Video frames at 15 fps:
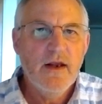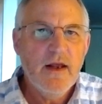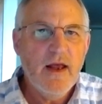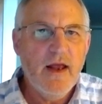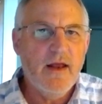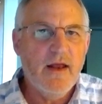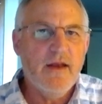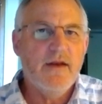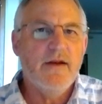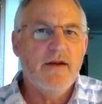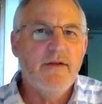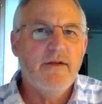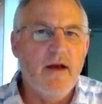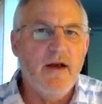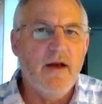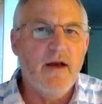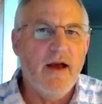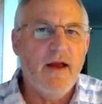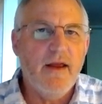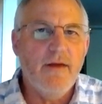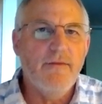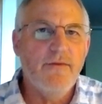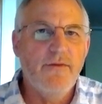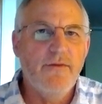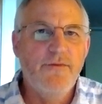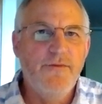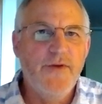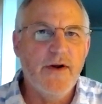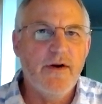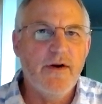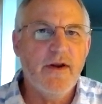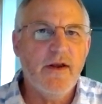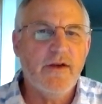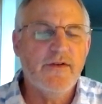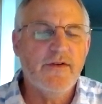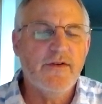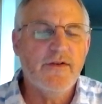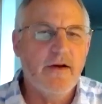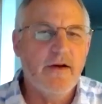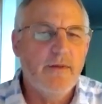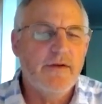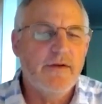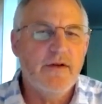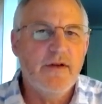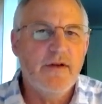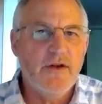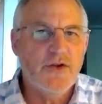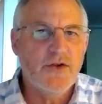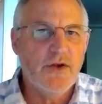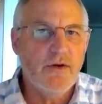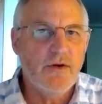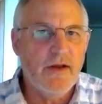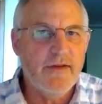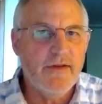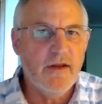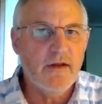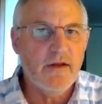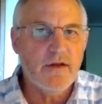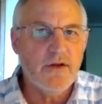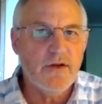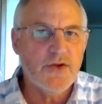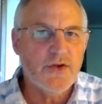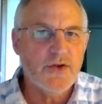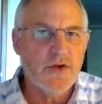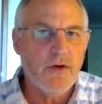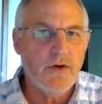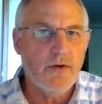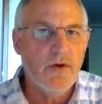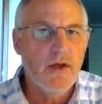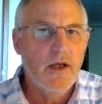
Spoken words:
And I am very excited about today's show. I think this show